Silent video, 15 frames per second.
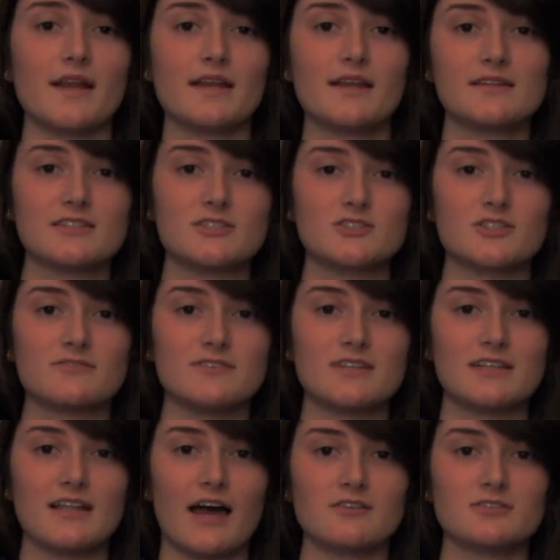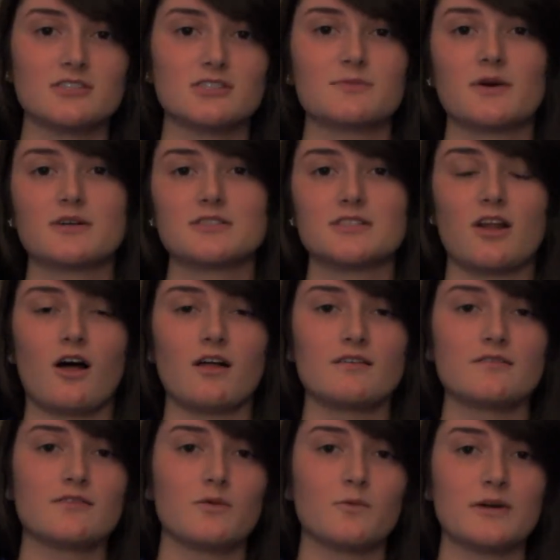didn't the drifting cloud disperse in
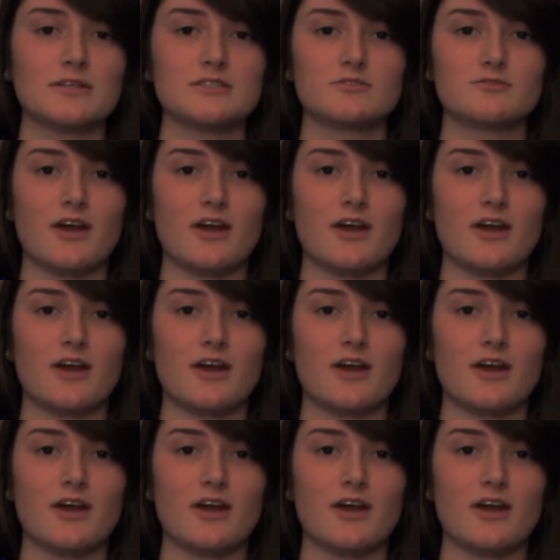all of the wind and